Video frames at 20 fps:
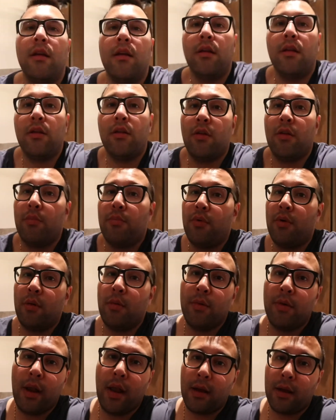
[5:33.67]
no
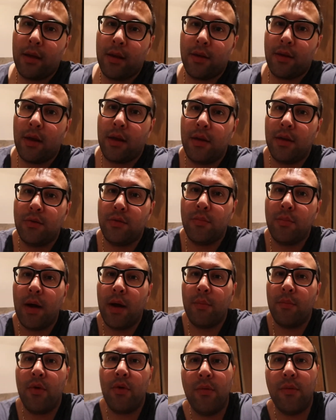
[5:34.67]
problem okay I need to
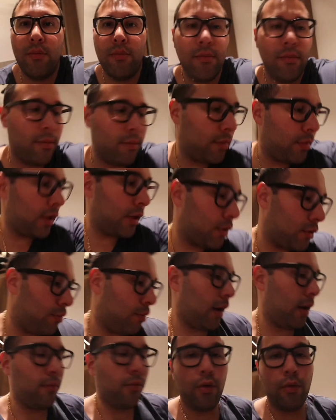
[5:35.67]
buy more we need to
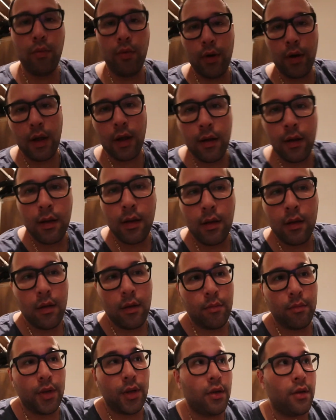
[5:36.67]
buy more water
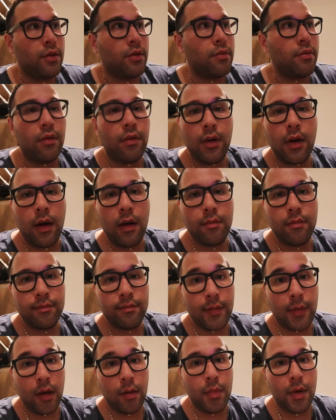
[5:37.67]
because water
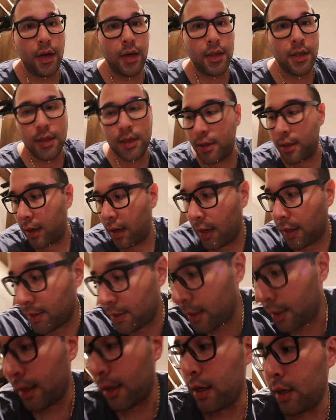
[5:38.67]
I'm very thirsty guys
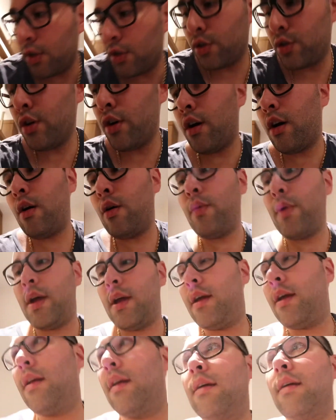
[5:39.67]
so over
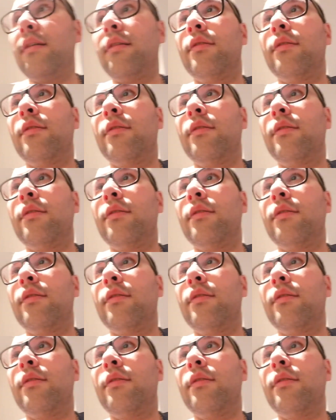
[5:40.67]
here